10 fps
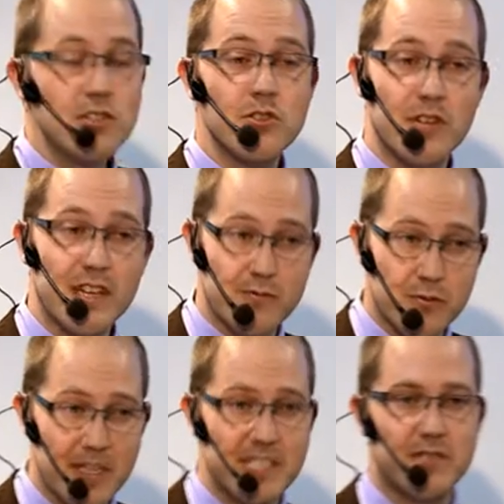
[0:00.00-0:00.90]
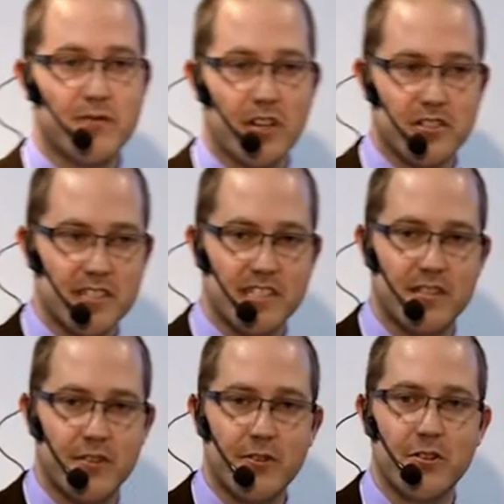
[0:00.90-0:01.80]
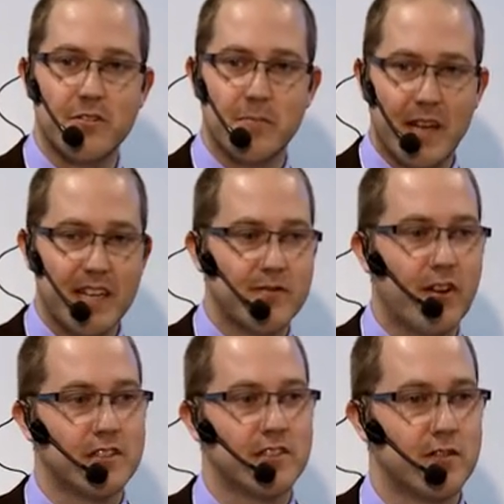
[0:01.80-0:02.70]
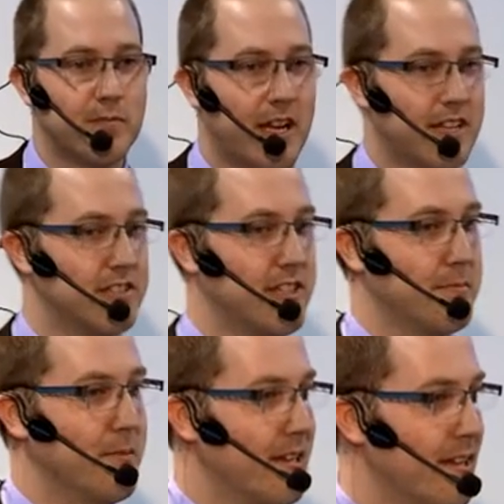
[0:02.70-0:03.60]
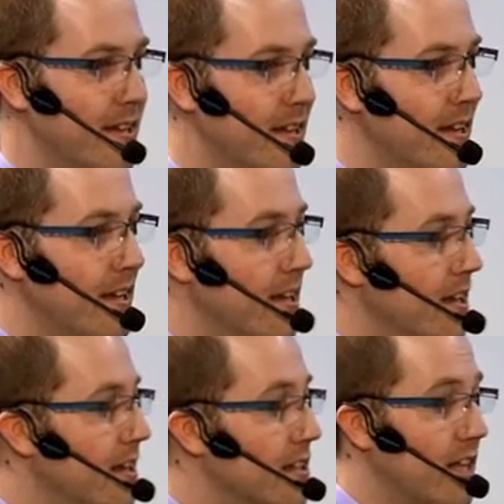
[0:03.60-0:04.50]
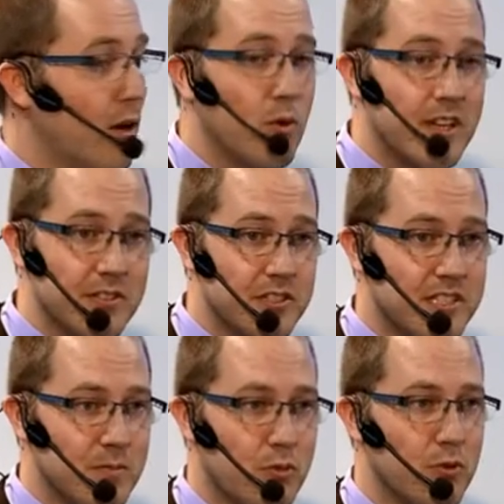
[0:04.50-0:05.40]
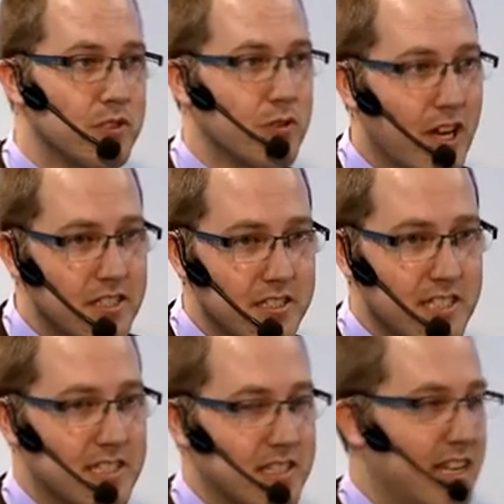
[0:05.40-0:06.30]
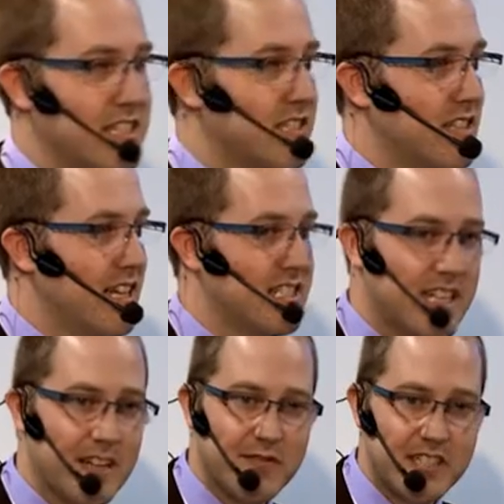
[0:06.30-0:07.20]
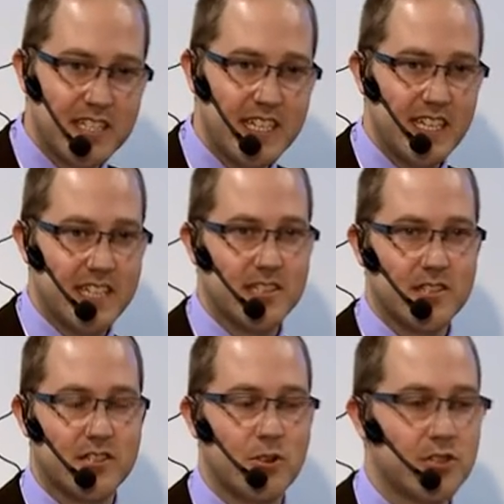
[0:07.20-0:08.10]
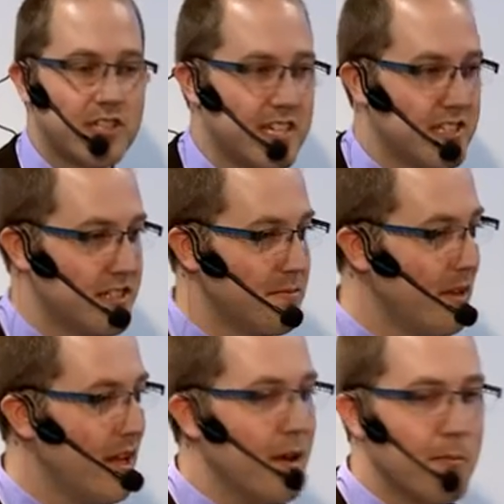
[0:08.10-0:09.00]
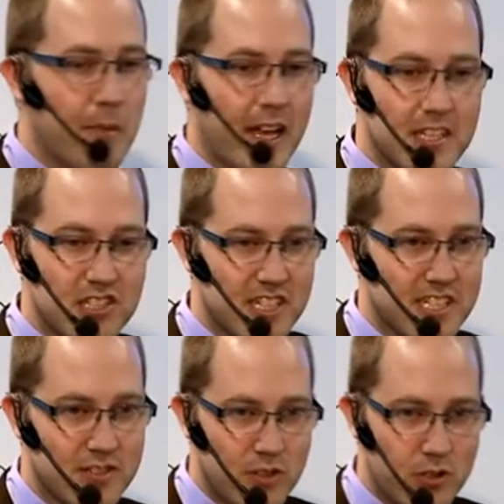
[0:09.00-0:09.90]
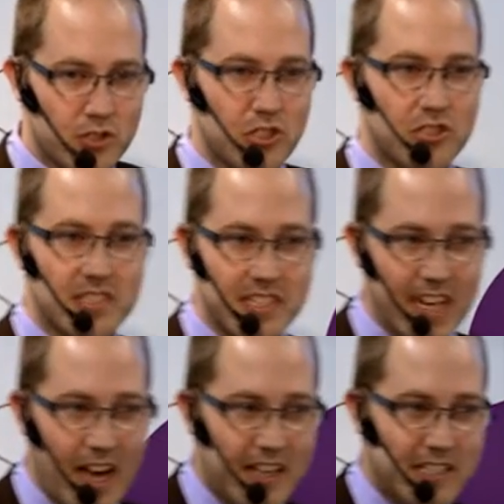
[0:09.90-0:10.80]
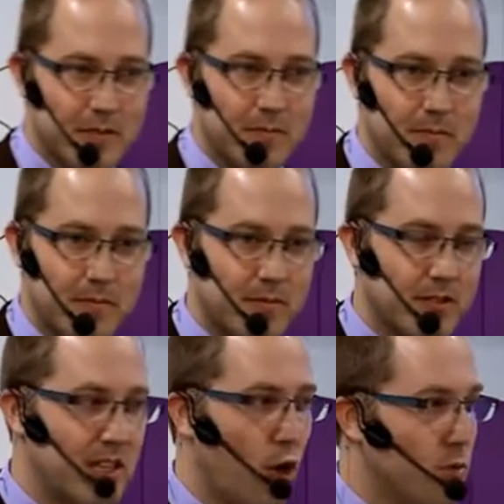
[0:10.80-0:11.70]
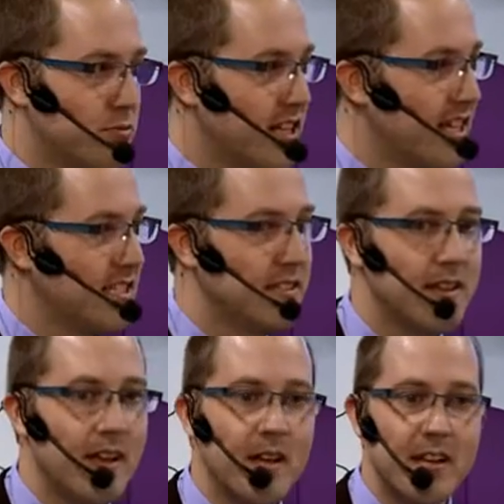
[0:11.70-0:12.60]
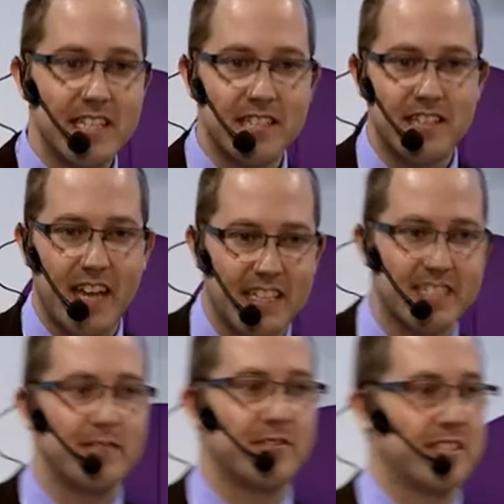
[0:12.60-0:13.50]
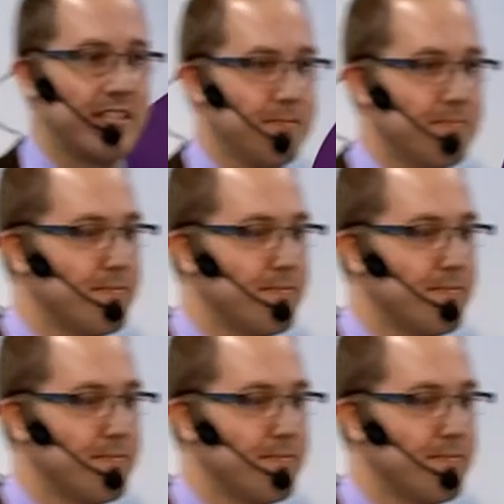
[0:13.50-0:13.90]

So the information function is the third main function of packaging. Now, what else is important to us as NVC, as an association? Packaging is not just the item, the object, it's an activity.